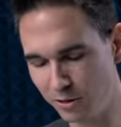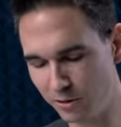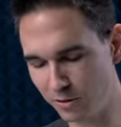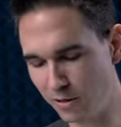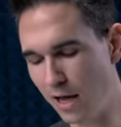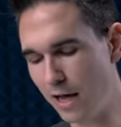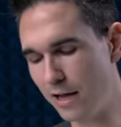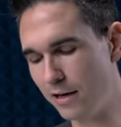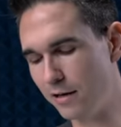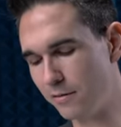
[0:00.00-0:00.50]

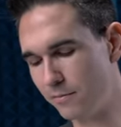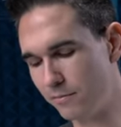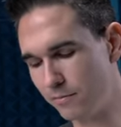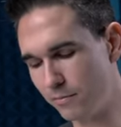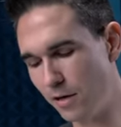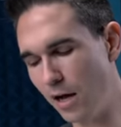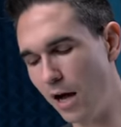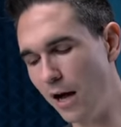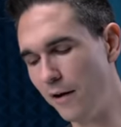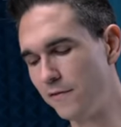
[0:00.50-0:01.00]
you're not
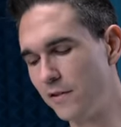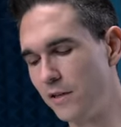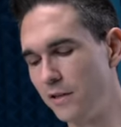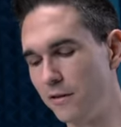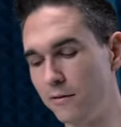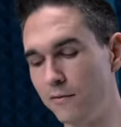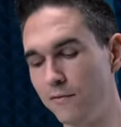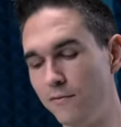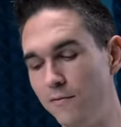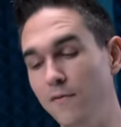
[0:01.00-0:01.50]

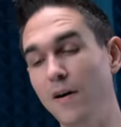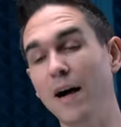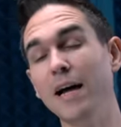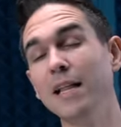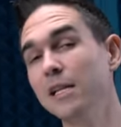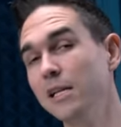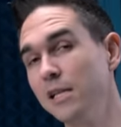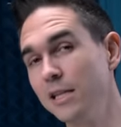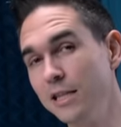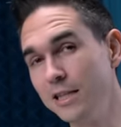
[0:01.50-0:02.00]
often
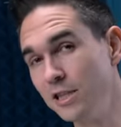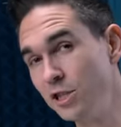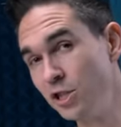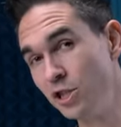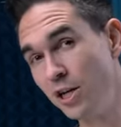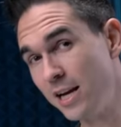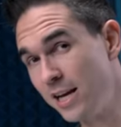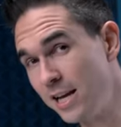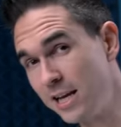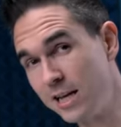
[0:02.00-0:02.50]

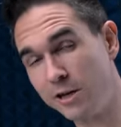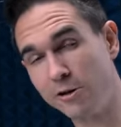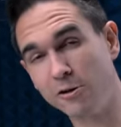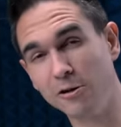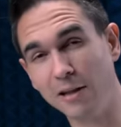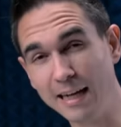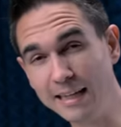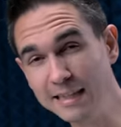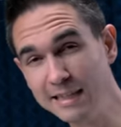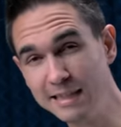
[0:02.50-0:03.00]
violently
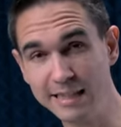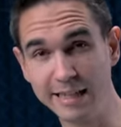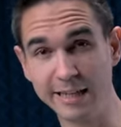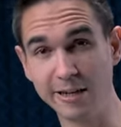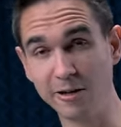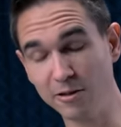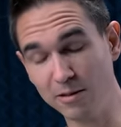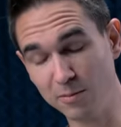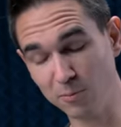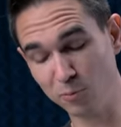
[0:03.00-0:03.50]
shaking your lights
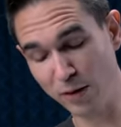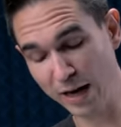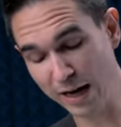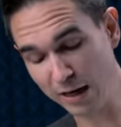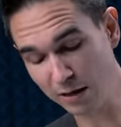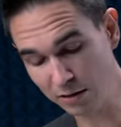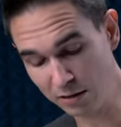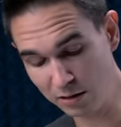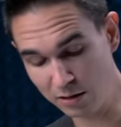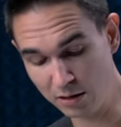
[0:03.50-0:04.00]
to hear
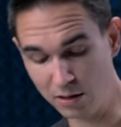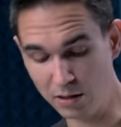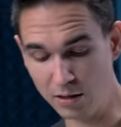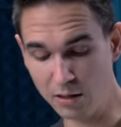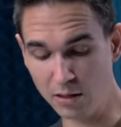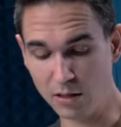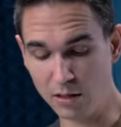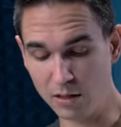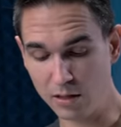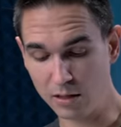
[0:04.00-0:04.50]
them rattle.
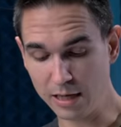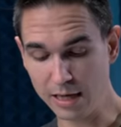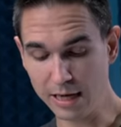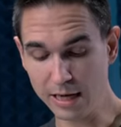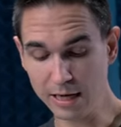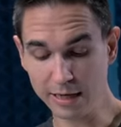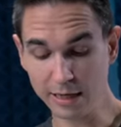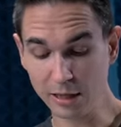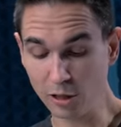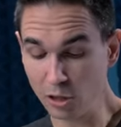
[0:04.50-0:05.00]

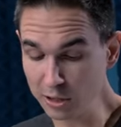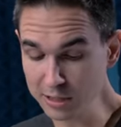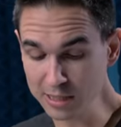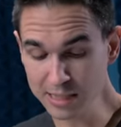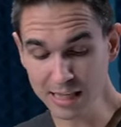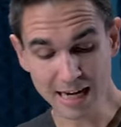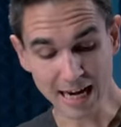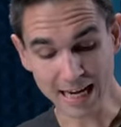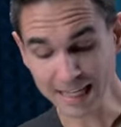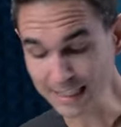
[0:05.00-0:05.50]
It
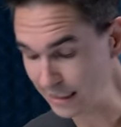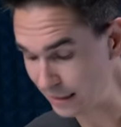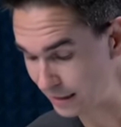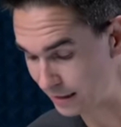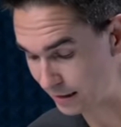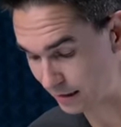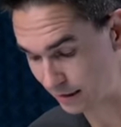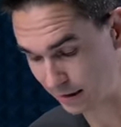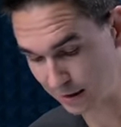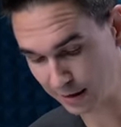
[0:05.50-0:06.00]
looks the
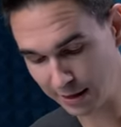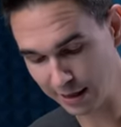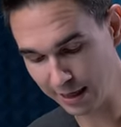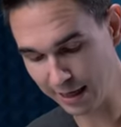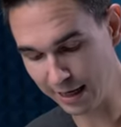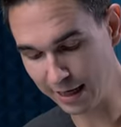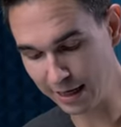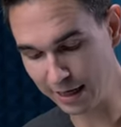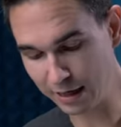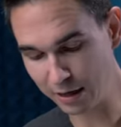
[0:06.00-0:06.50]
nicest,
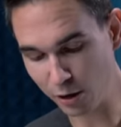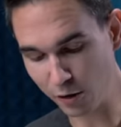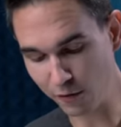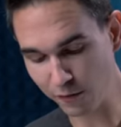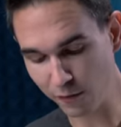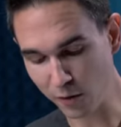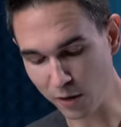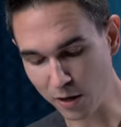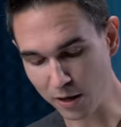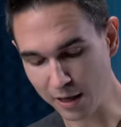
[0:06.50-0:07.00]

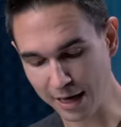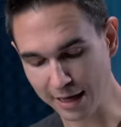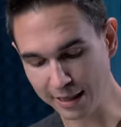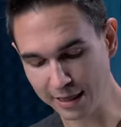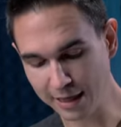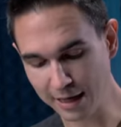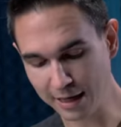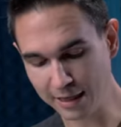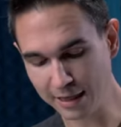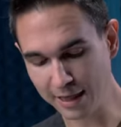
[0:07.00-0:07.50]
and
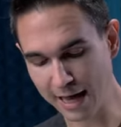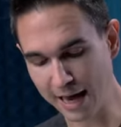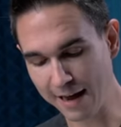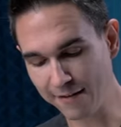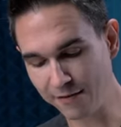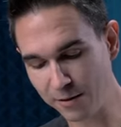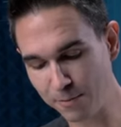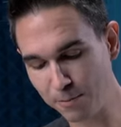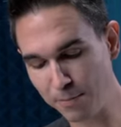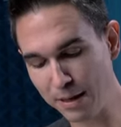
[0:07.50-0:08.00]
overall, I think
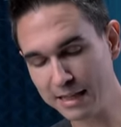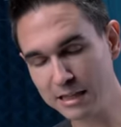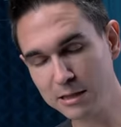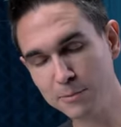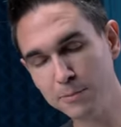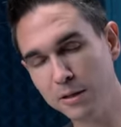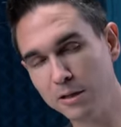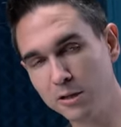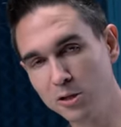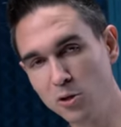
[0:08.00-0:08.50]
they have the
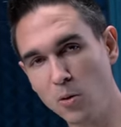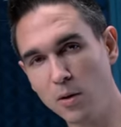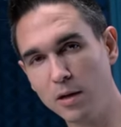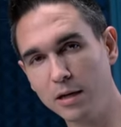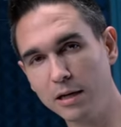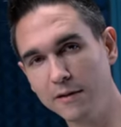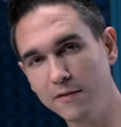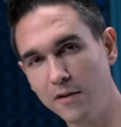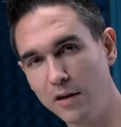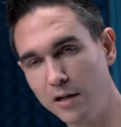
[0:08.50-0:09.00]
best build
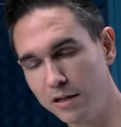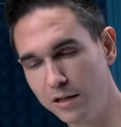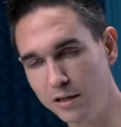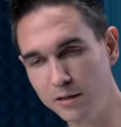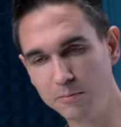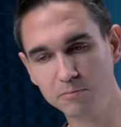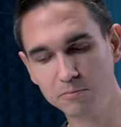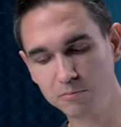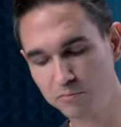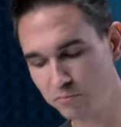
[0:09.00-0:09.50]
quality of
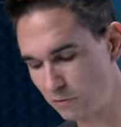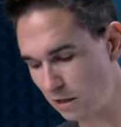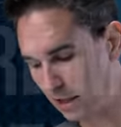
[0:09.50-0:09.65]
all the